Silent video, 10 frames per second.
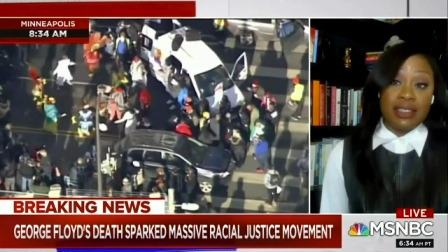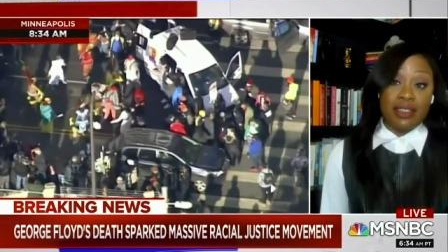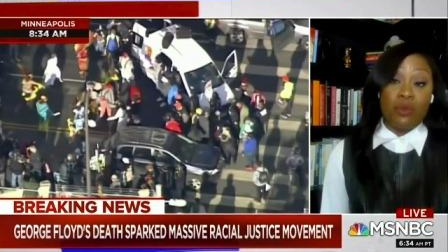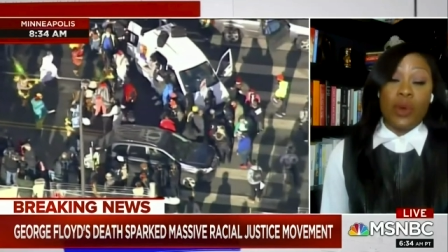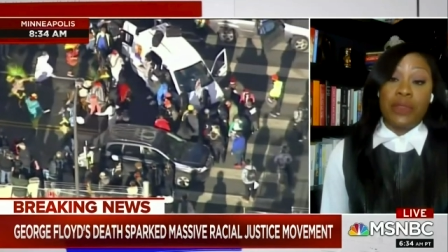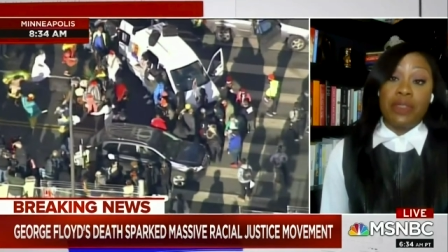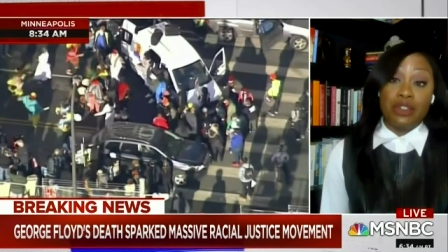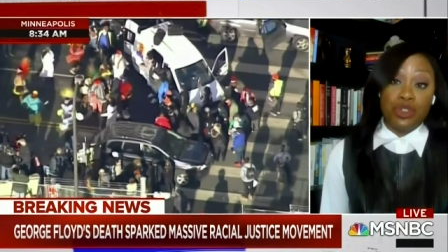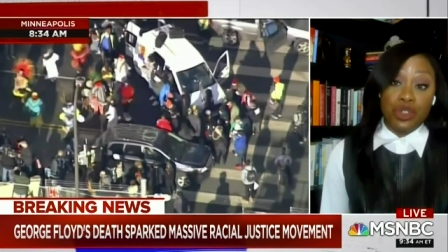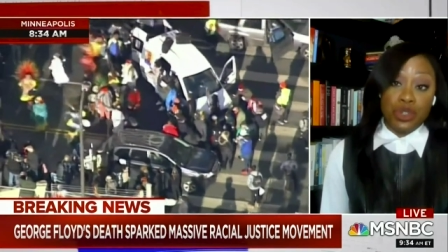system when
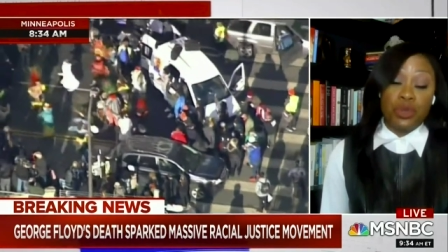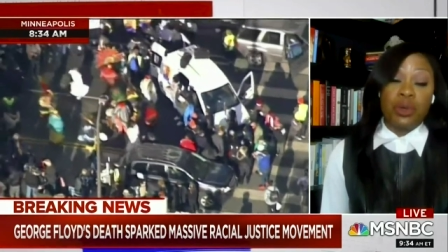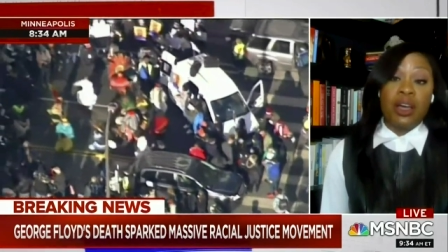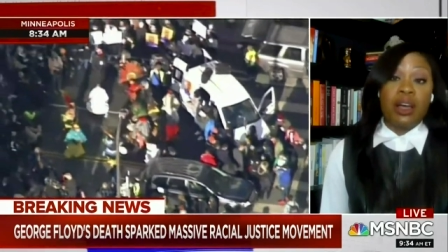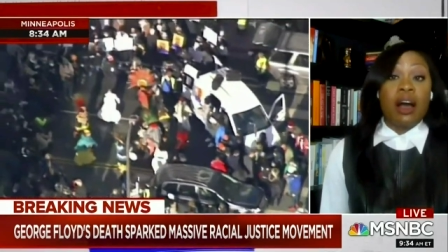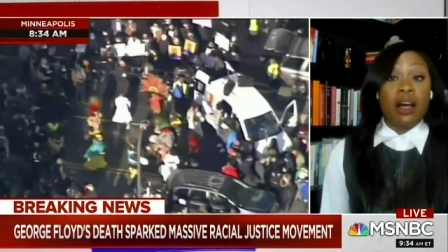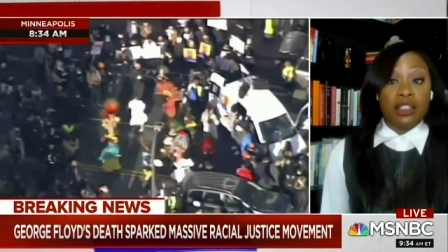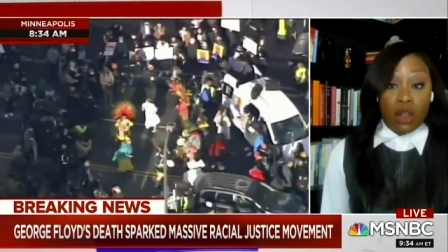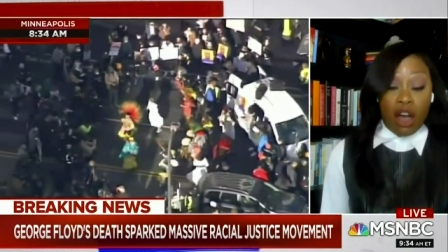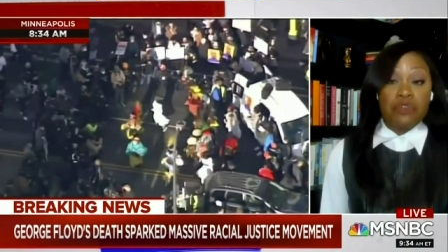they do
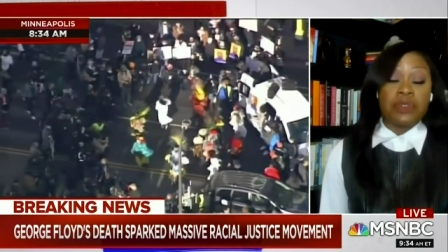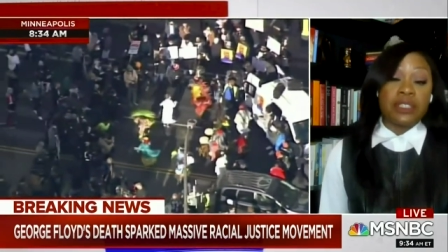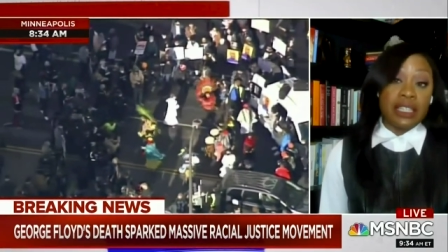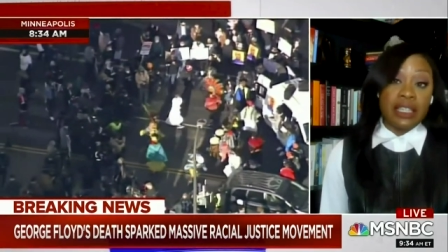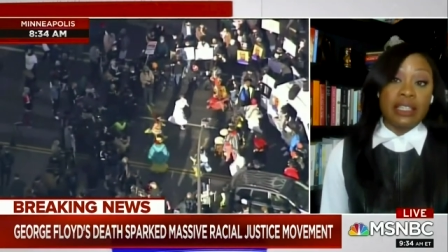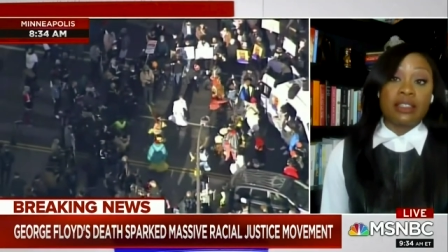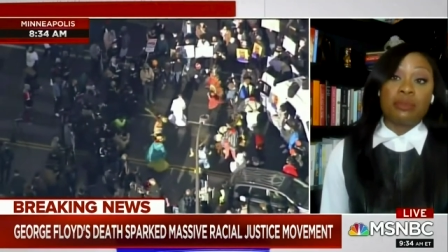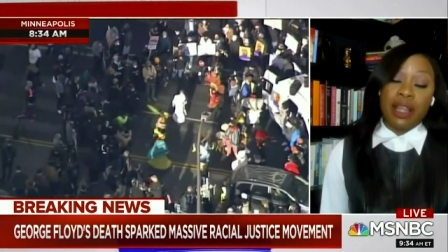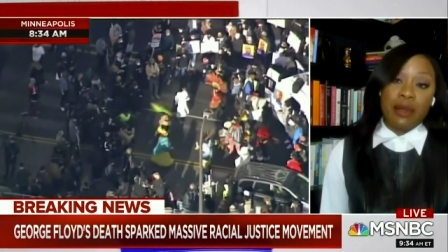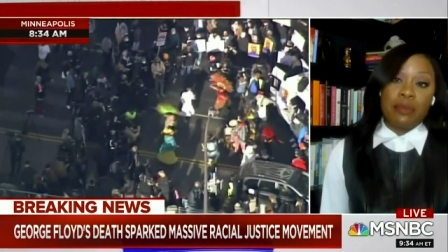unlawfully
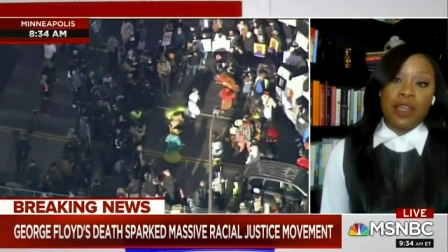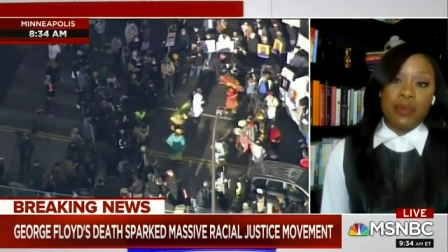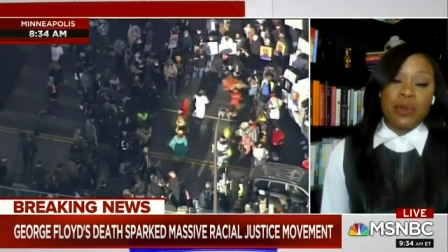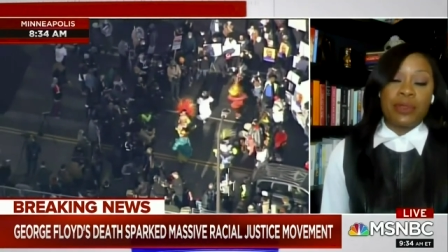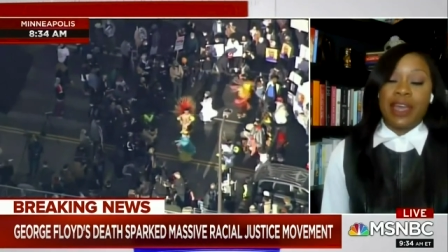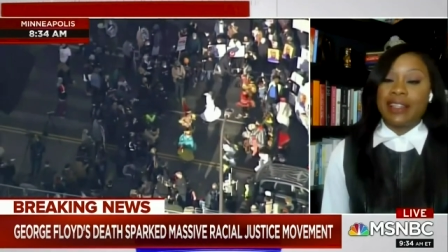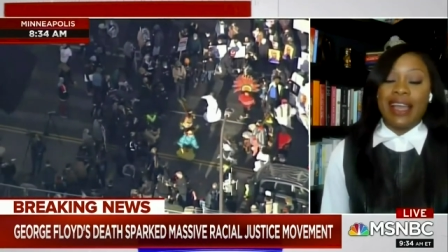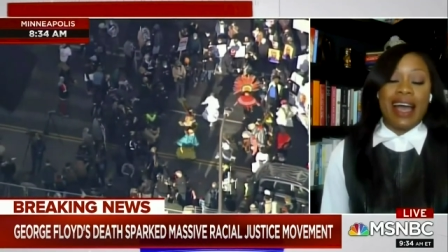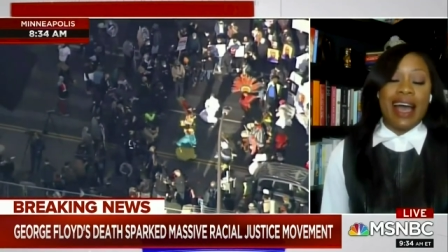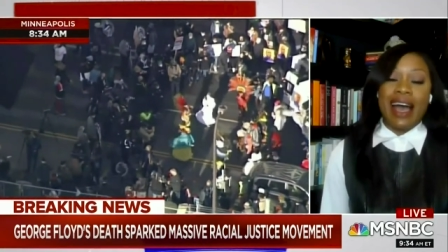kill Black people,
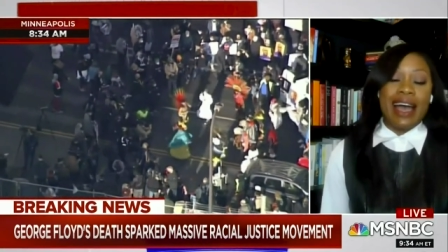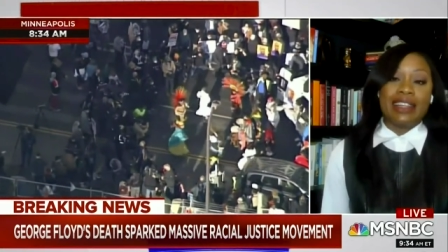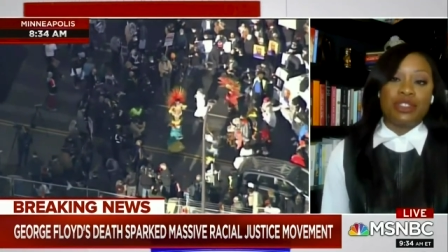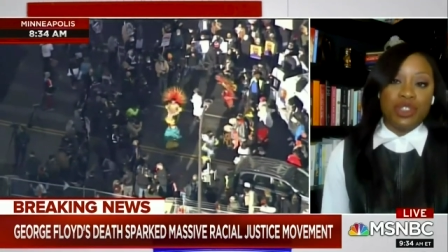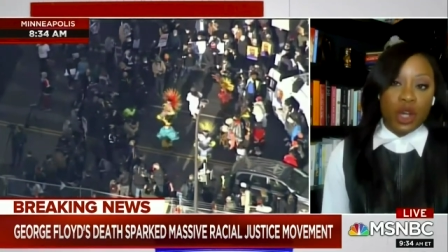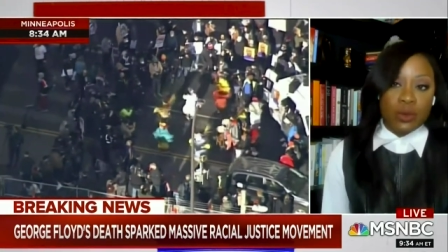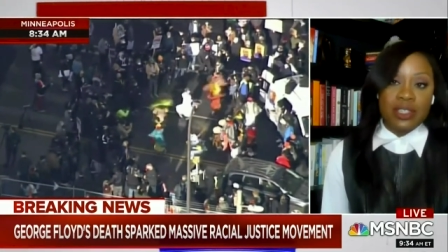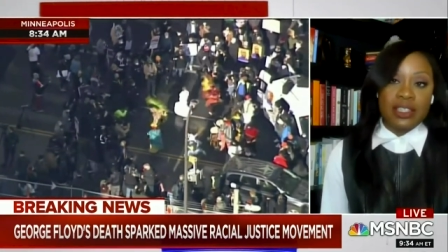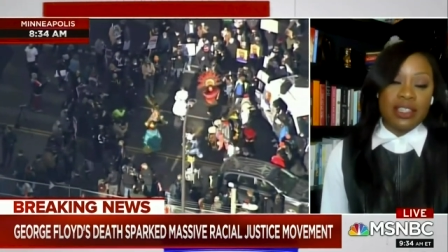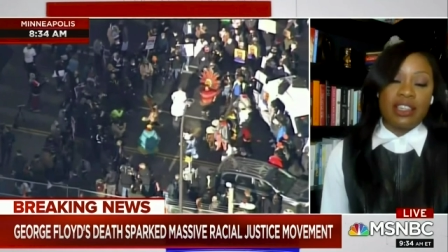that I
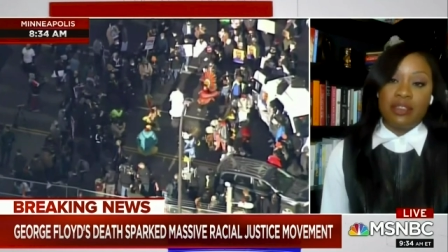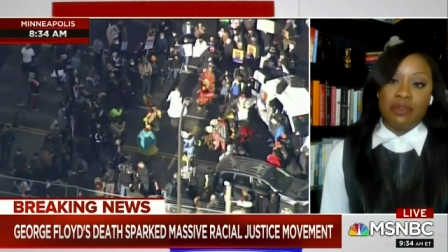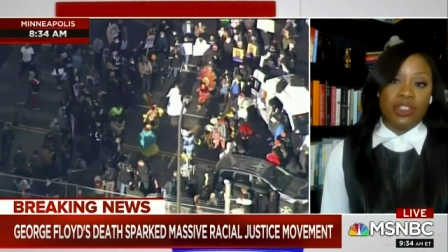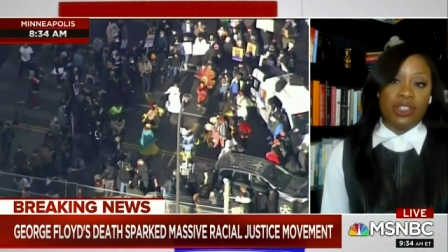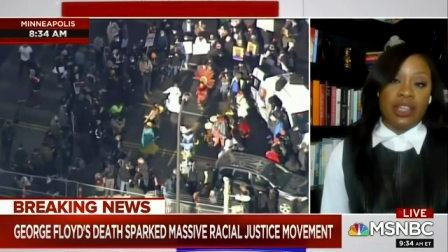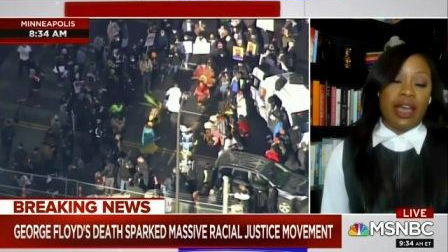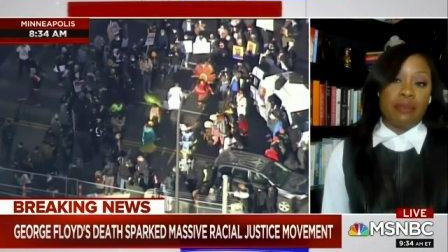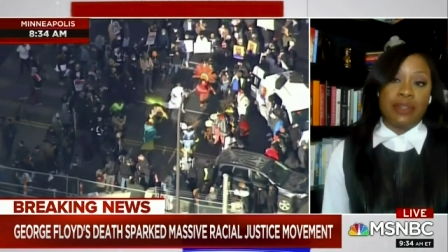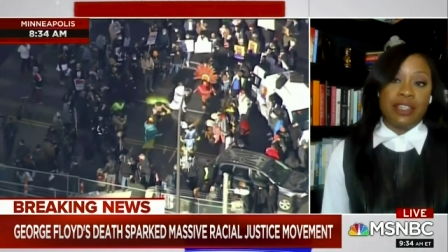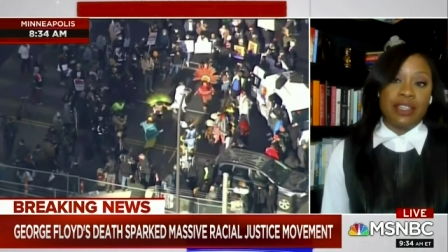don't see a conviction
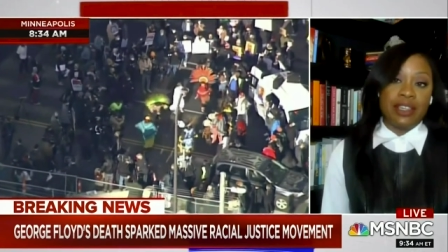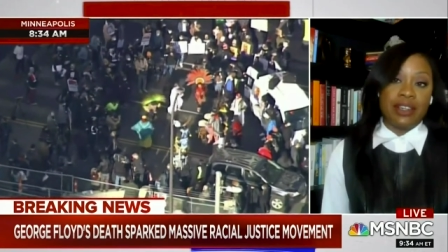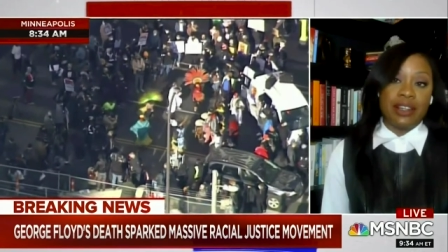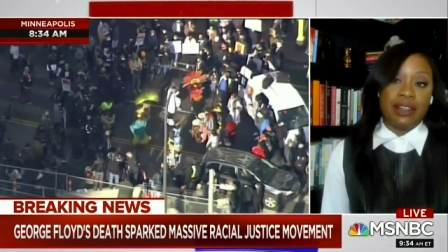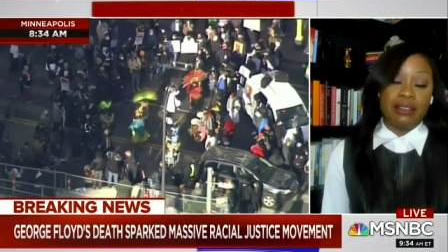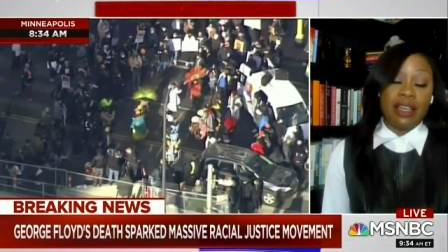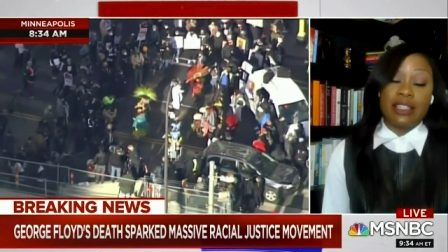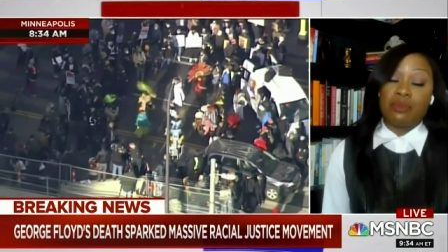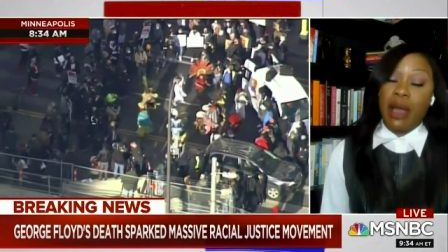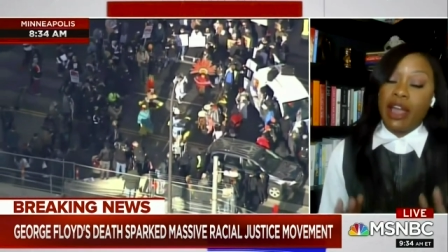happening here
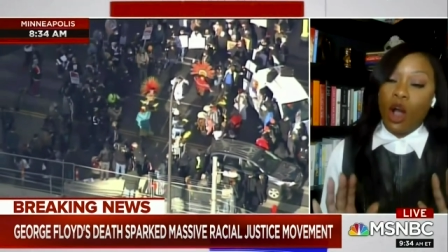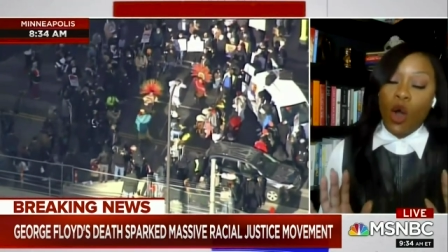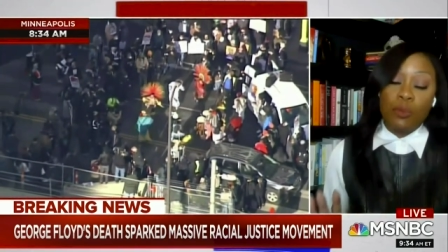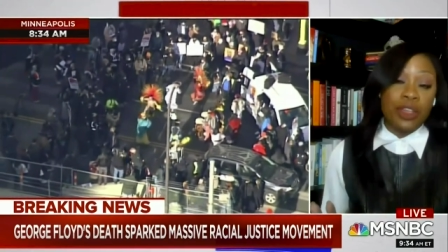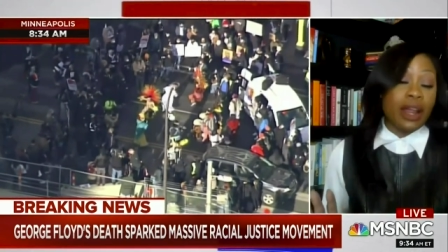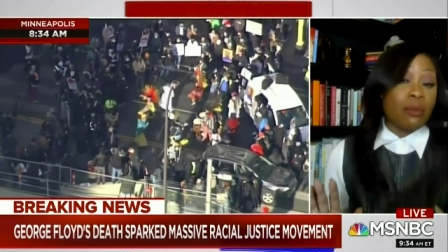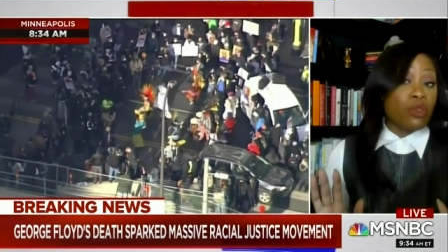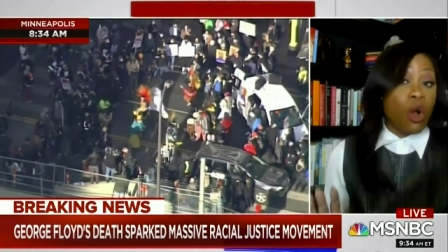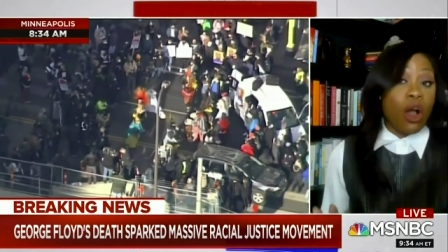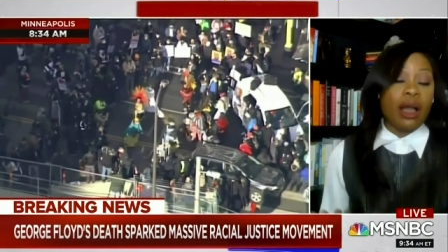it's my hope that I'm
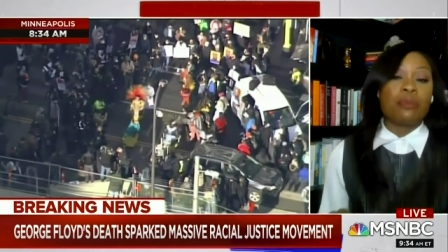wrong.